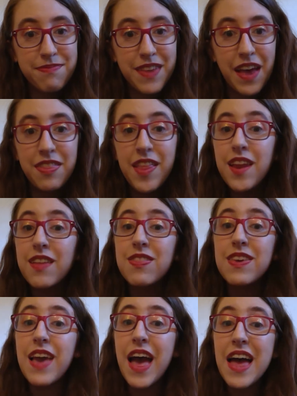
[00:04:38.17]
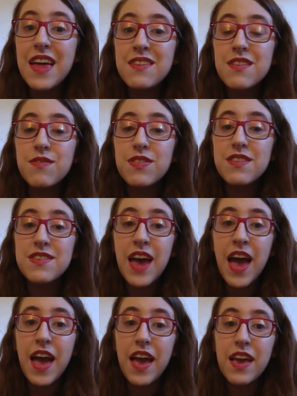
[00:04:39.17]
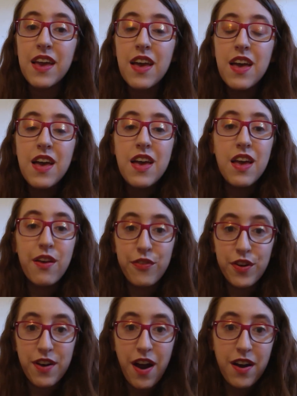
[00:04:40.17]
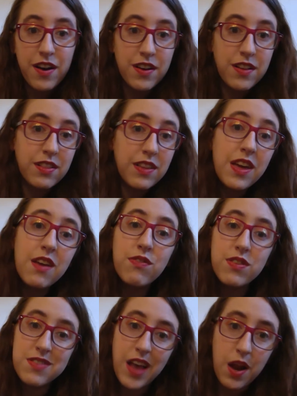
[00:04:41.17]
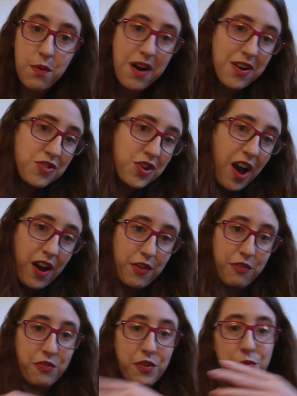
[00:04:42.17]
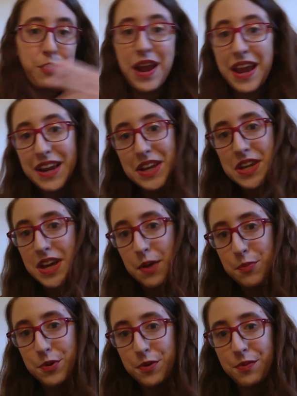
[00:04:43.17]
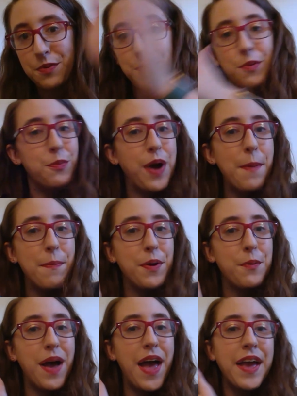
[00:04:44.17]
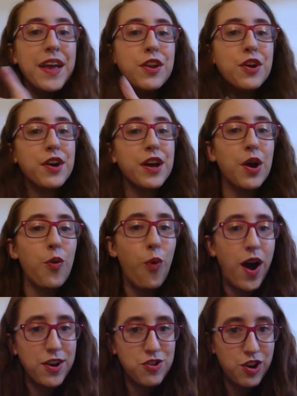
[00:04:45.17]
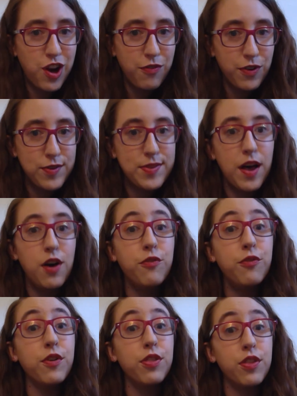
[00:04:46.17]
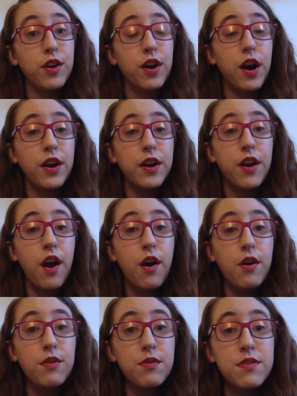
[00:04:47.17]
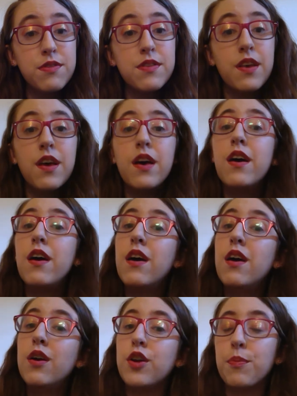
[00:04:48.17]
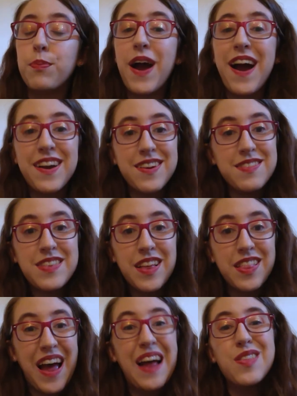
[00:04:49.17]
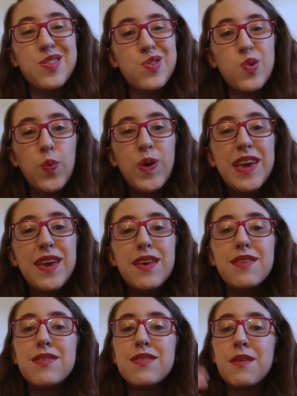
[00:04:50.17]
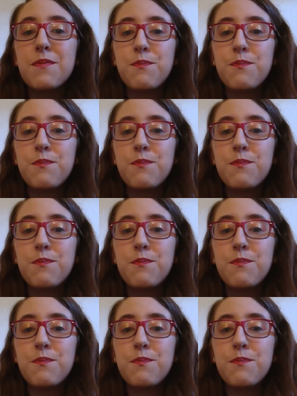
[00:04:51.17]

And then at the end of the day, if you're not going to leave the sidewalk chalk for rain to come and wipe it away, and you're going to wash it off yourself with the garden hose, you're practicing that squeeze,